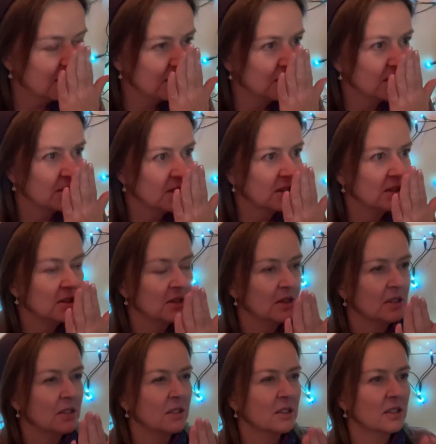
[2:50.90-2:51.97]

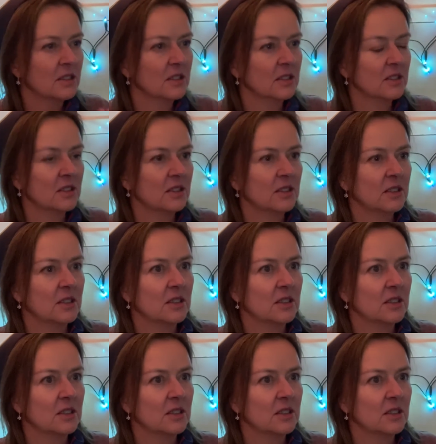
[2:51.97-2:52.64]
No one is speaking in this clip.